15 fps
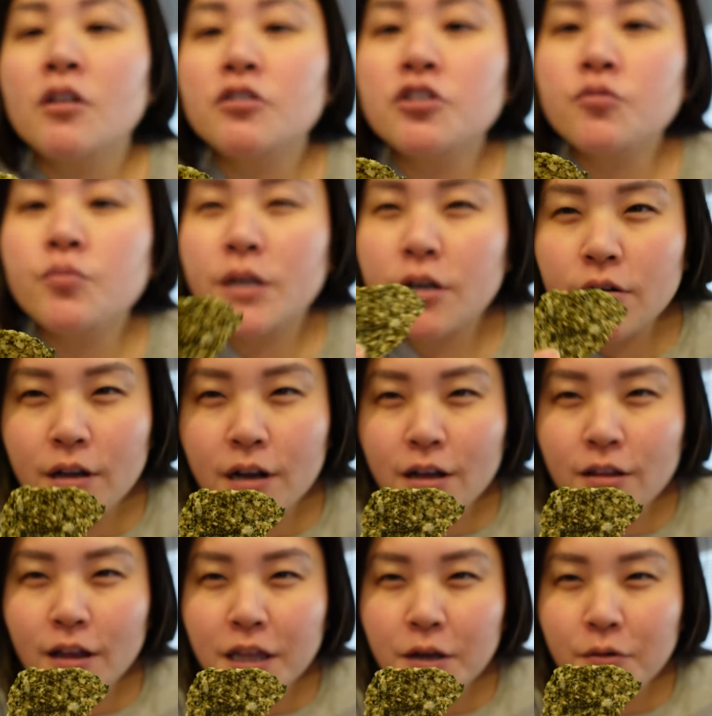They're sweeter than
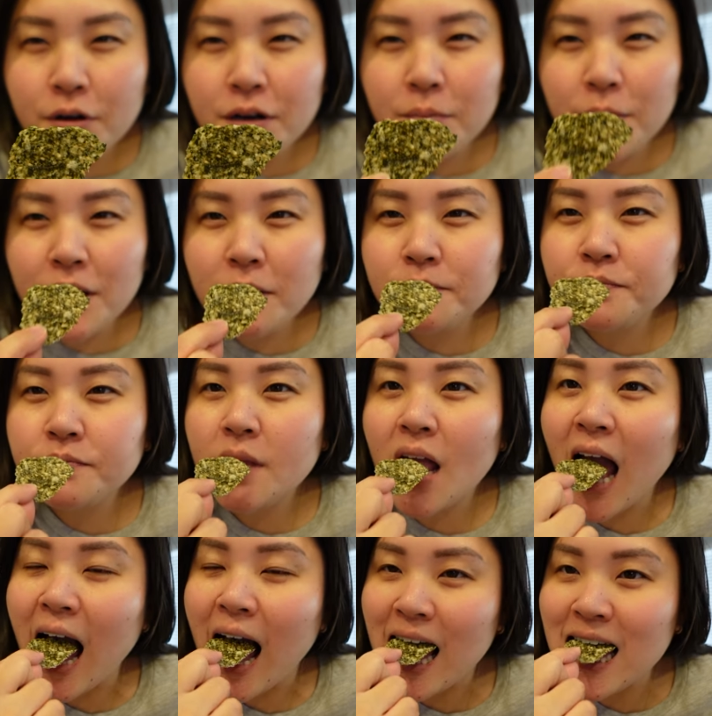I thought they were going to be.
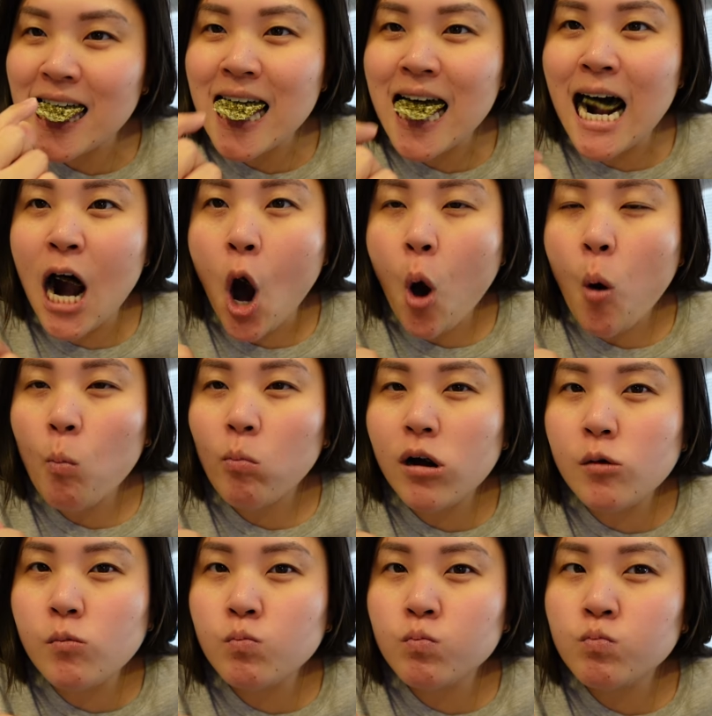
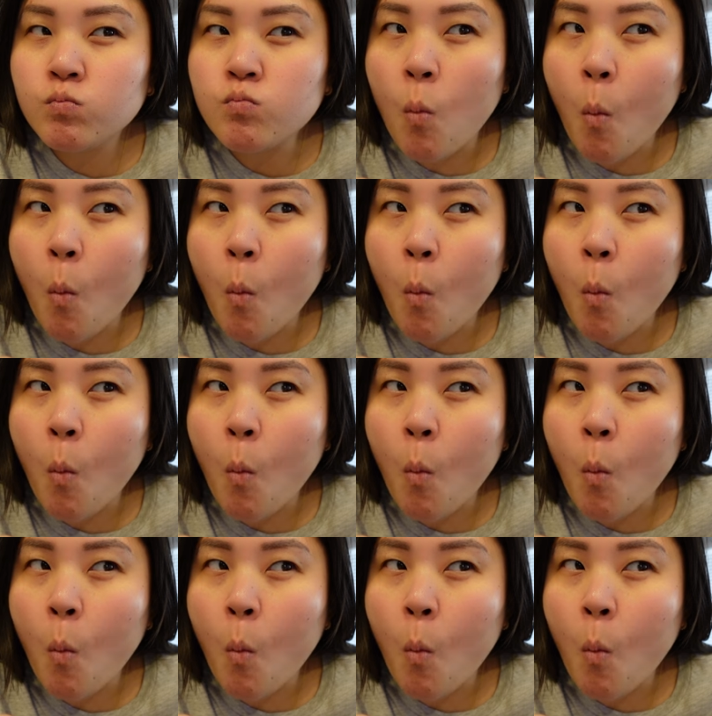But,